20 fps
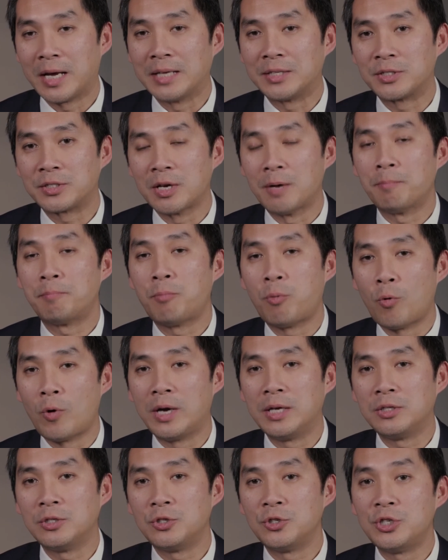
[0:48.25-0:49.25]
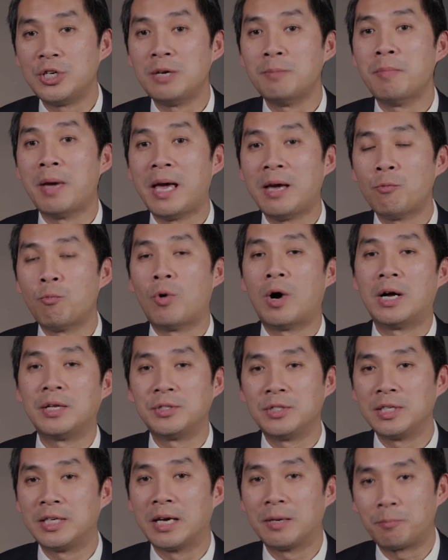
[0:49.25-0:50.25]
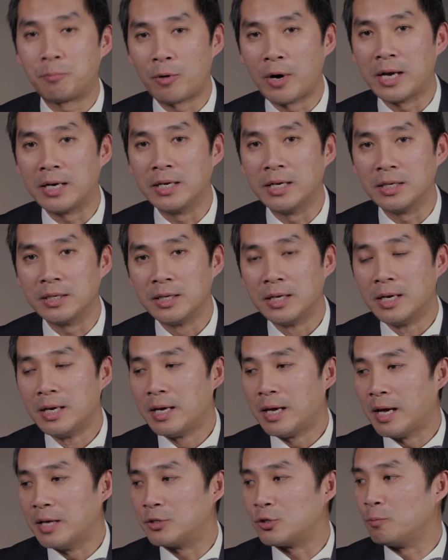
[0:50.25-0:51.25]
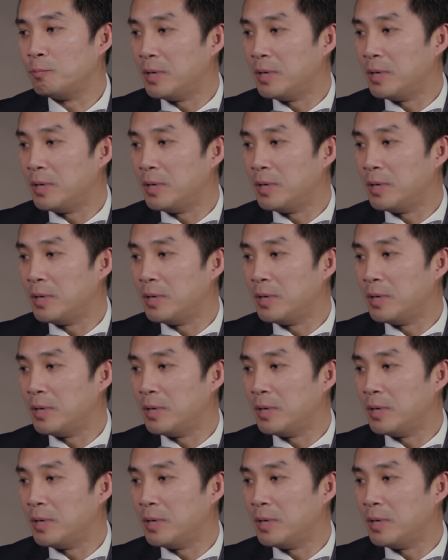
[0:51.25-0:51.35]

at some point she may want to get pregnant. And so